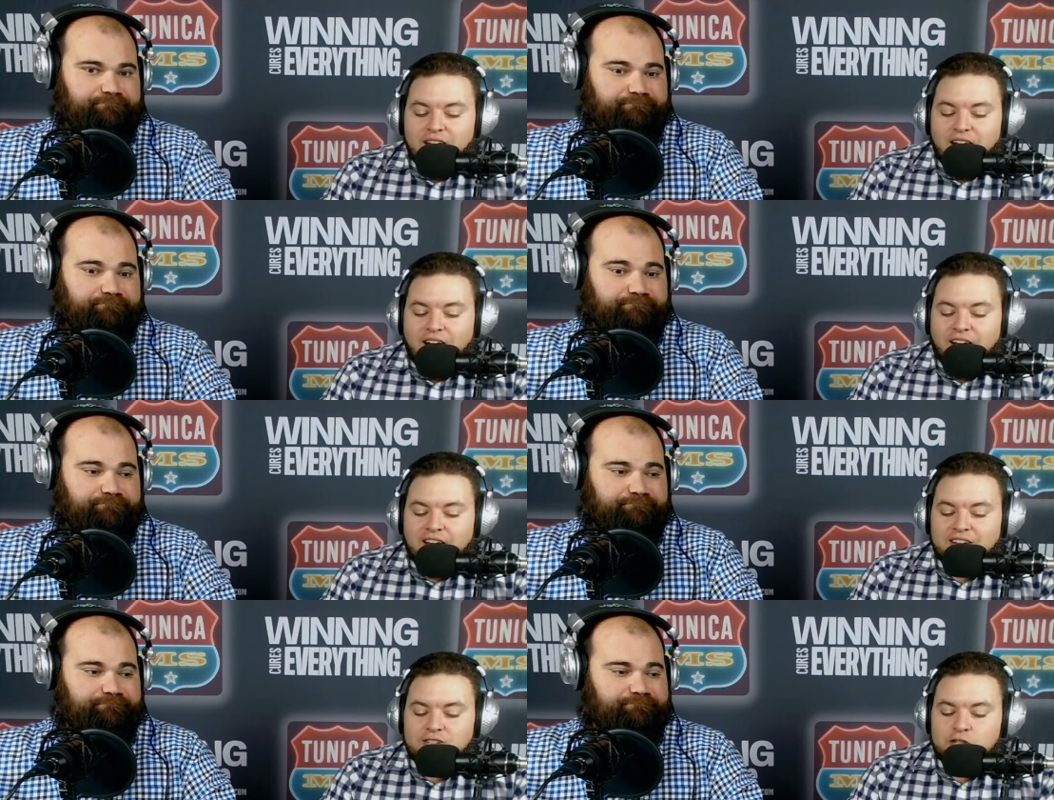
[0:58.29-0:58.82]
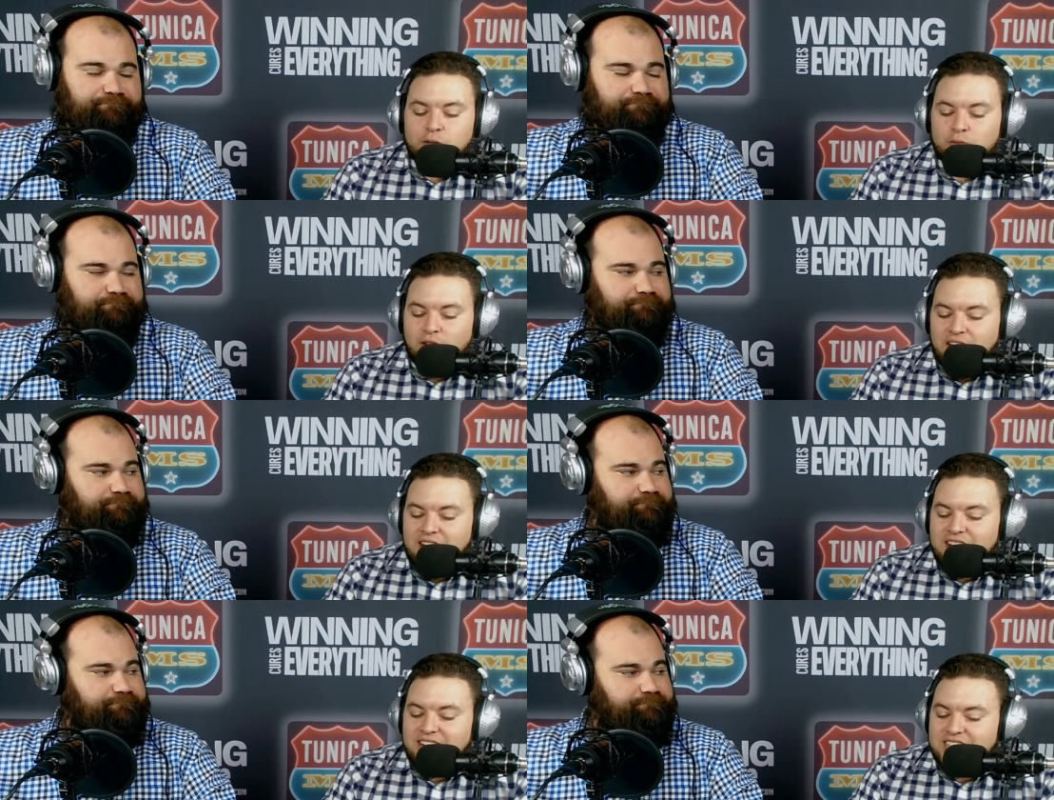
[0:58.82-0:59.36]
Speaker 1: Uh,
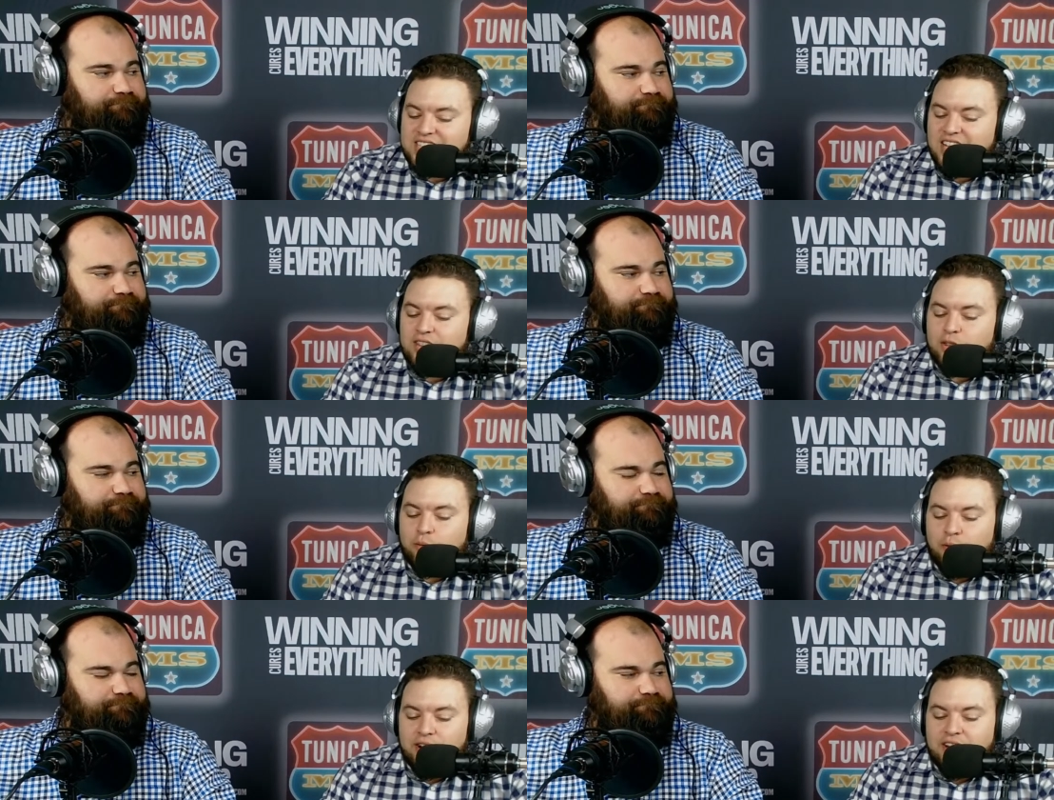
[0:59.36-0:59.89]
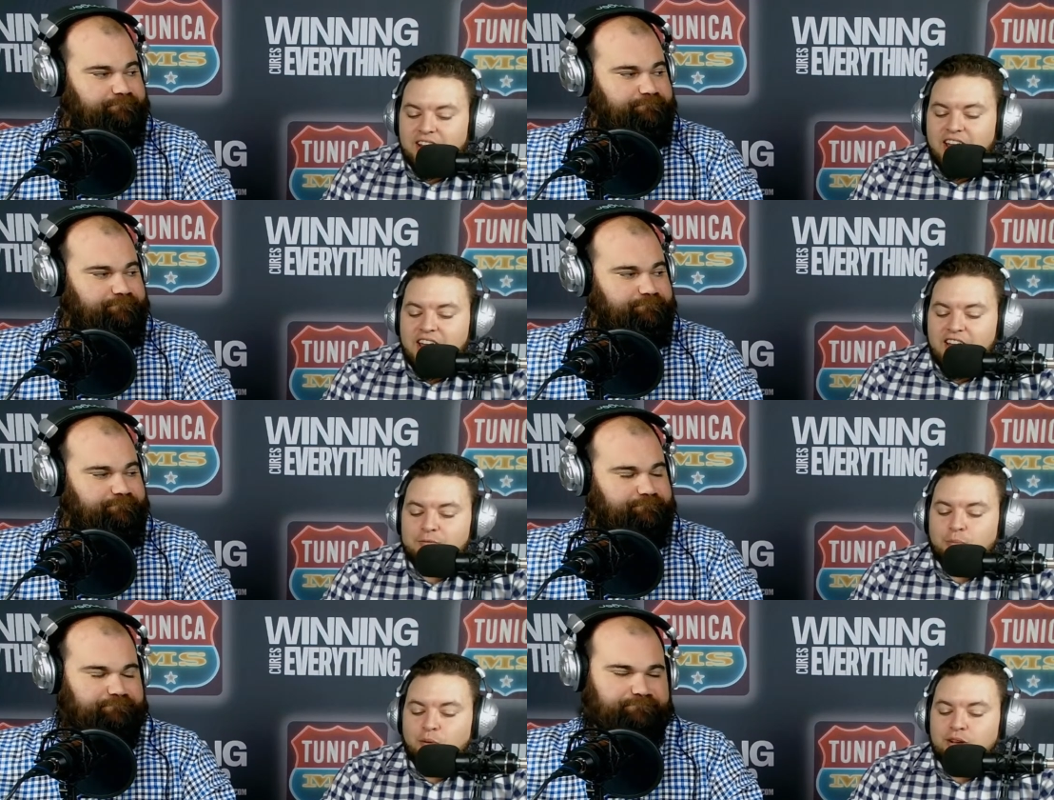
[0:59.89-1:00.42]
Tulane is a three and a
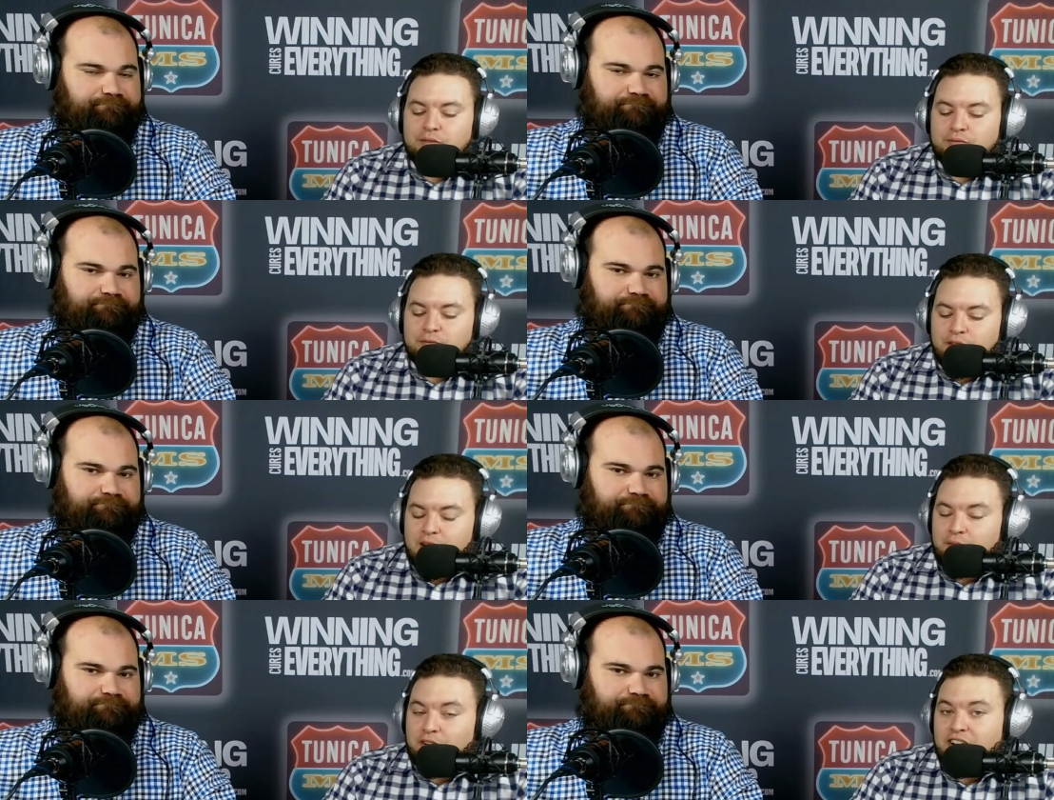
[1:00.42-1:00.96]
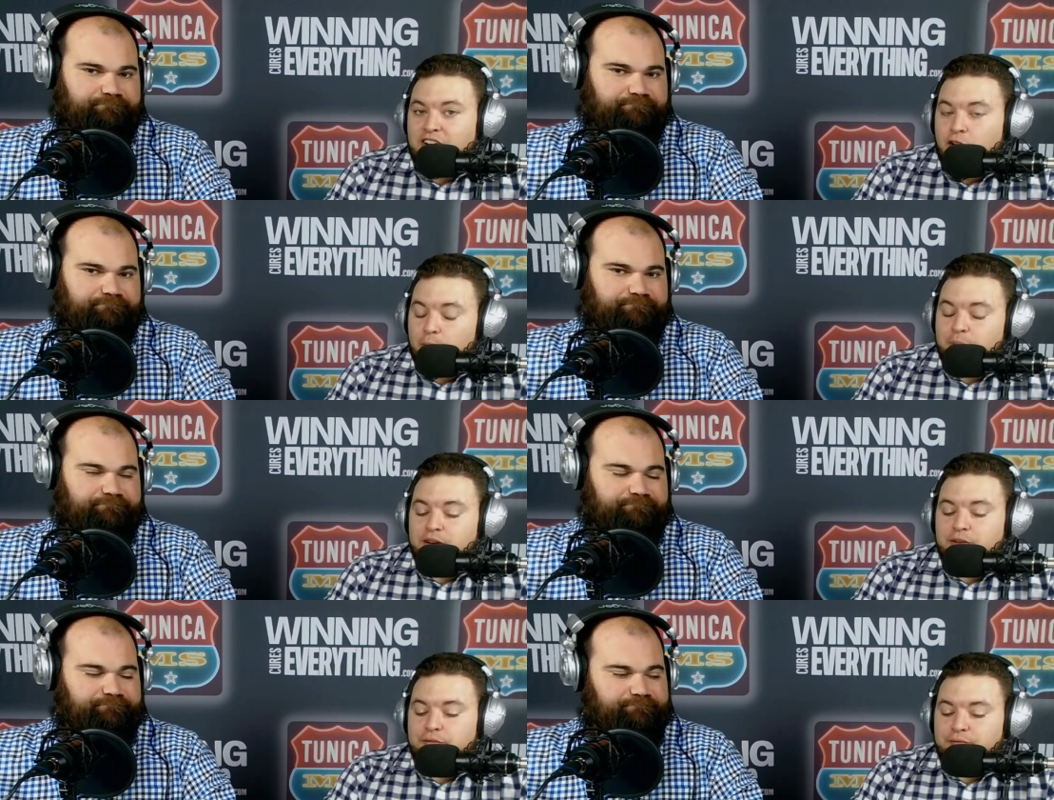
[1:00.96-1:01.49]
half point favorite. It
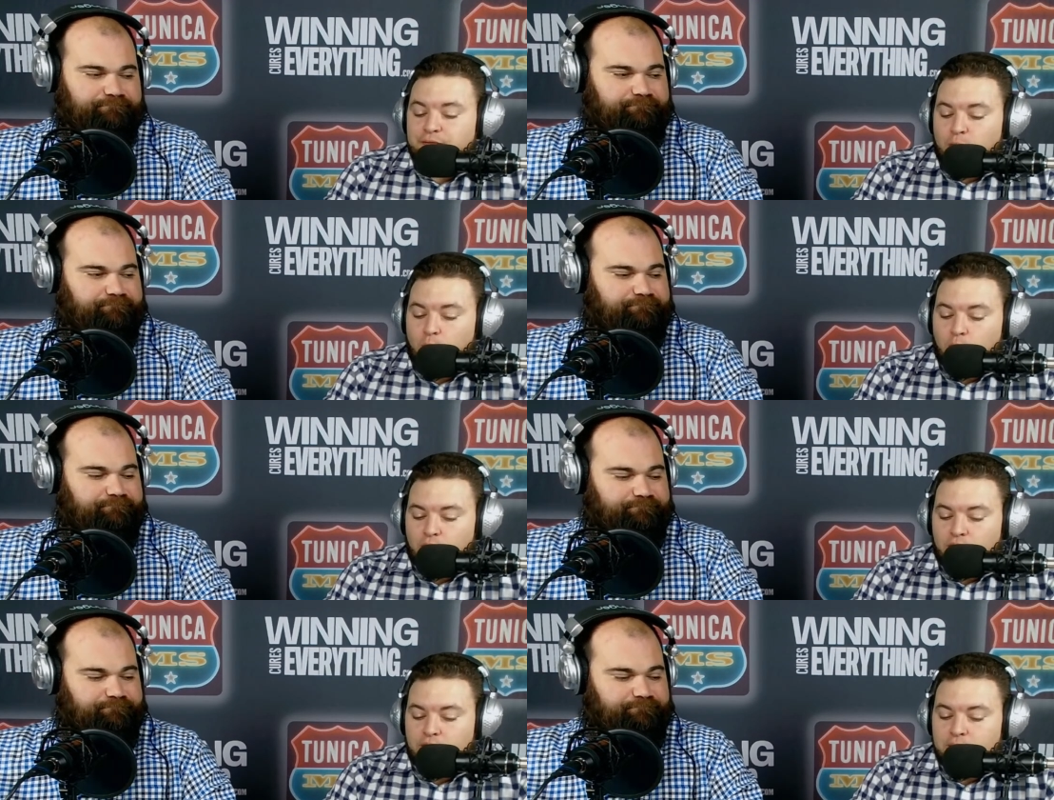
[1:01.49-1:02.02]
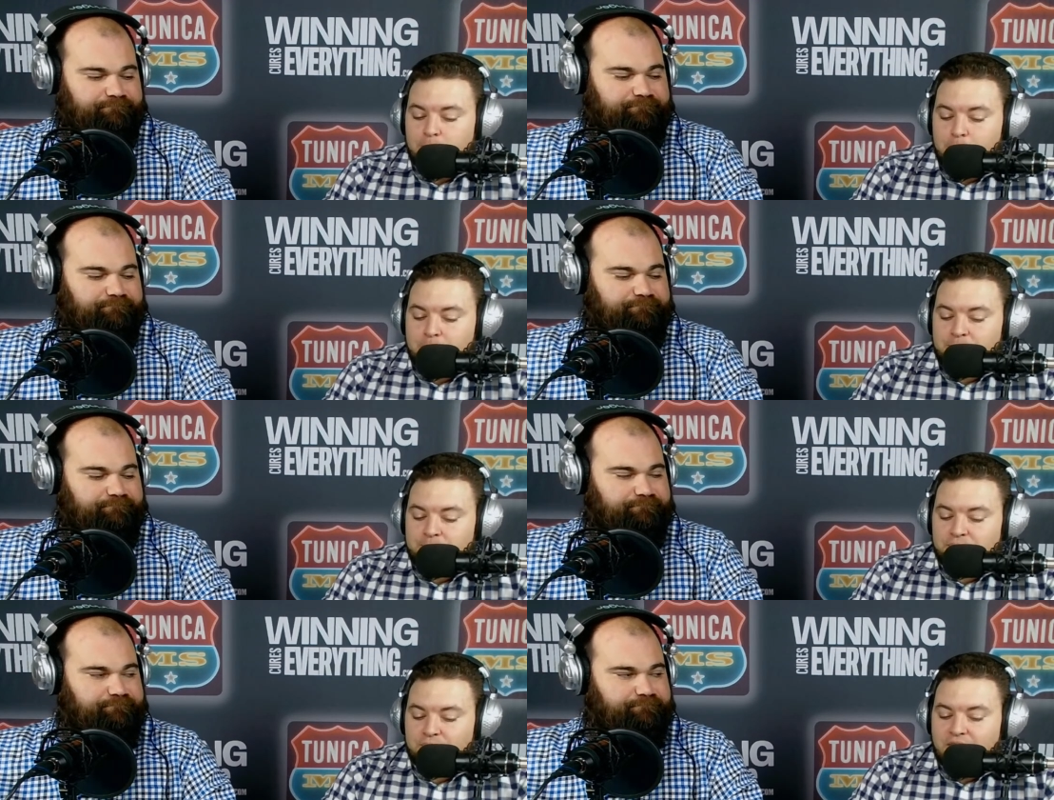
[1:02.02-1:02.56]
opened at four,
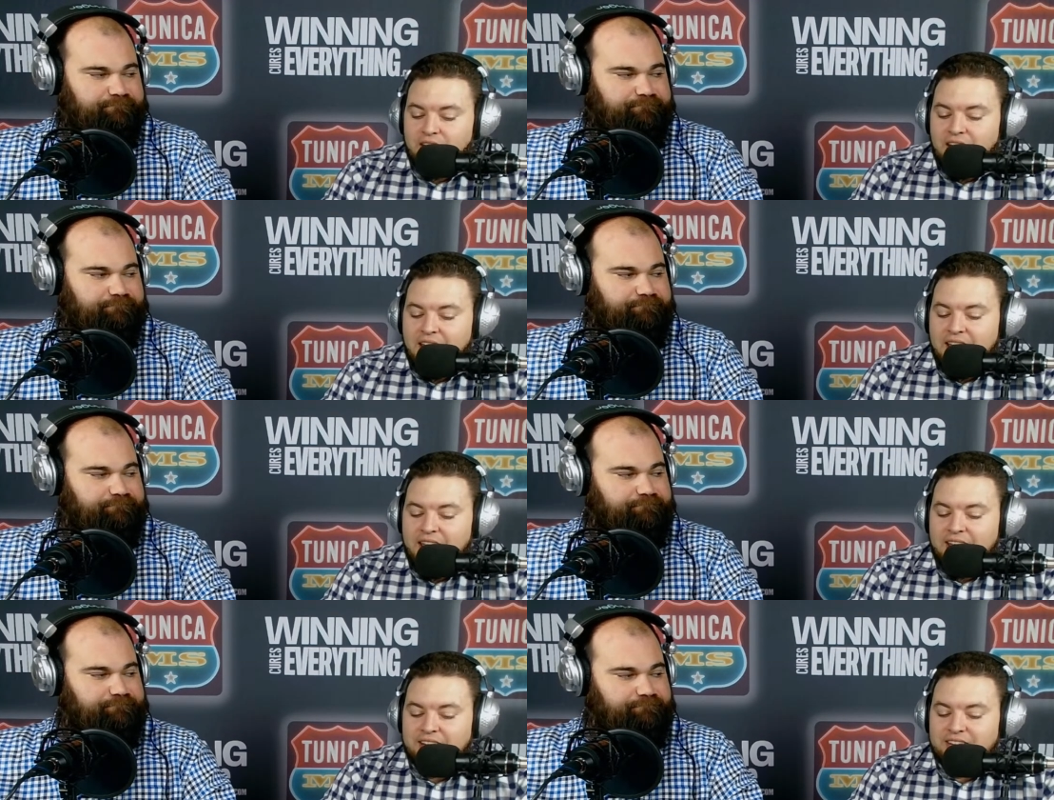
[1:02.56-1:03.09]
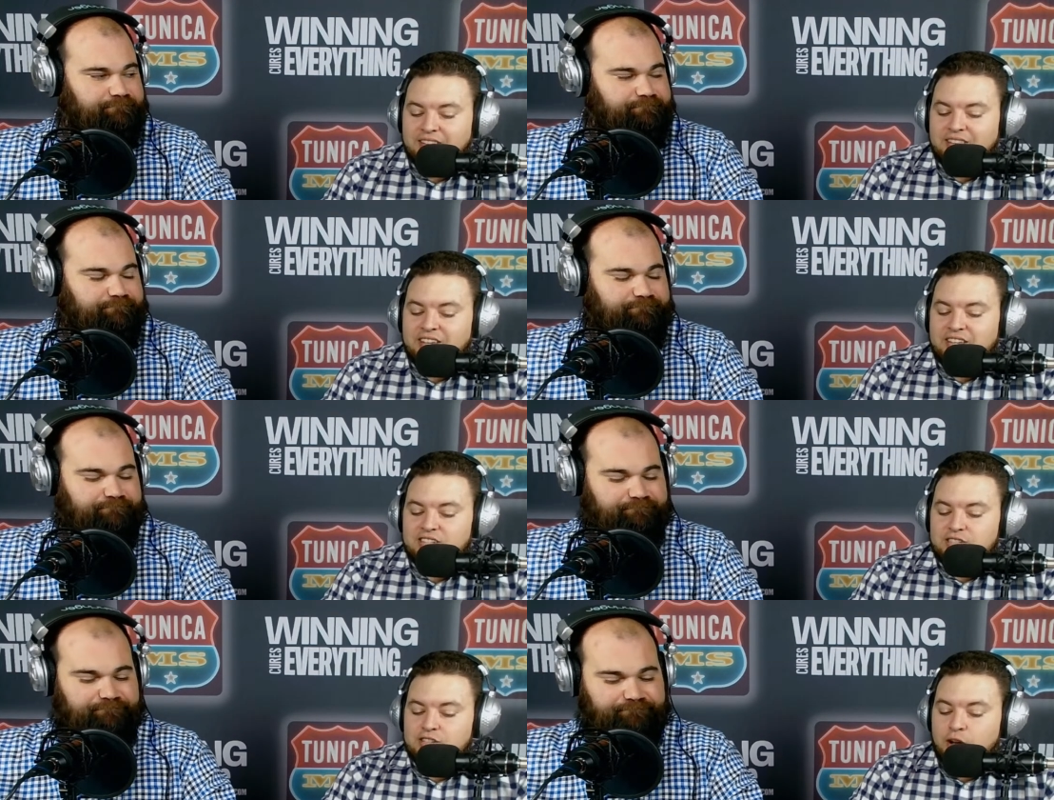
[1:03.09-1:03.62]
and
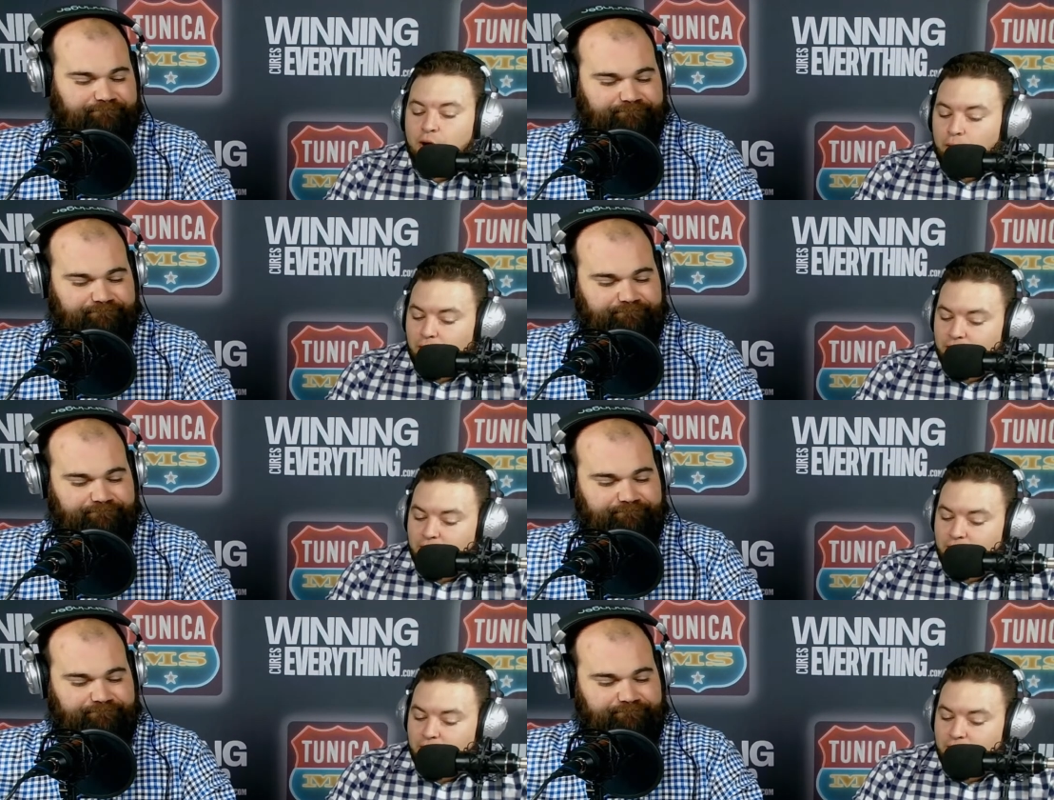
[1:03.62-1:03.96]
the to-